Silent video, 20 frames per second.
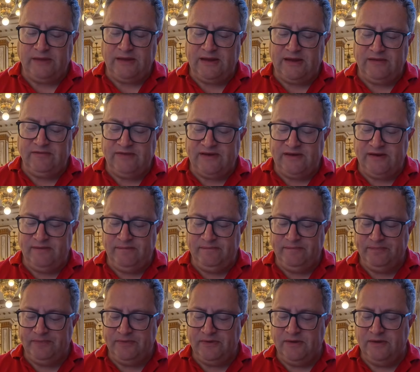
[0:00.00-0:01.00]
And then
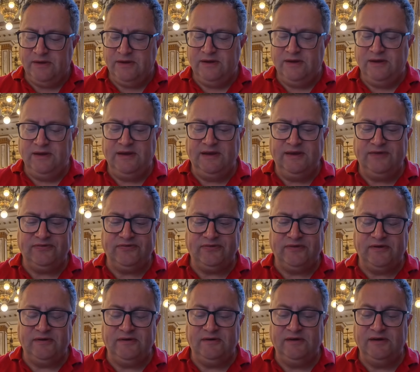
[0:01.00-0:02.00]
here's
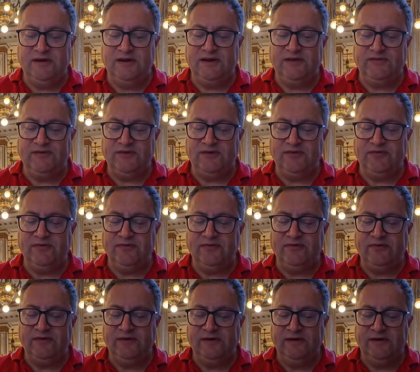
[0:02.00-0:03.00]
another
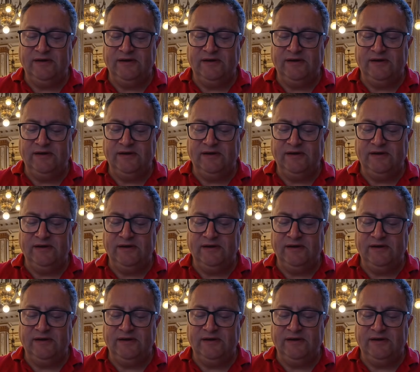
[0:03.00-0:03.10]
different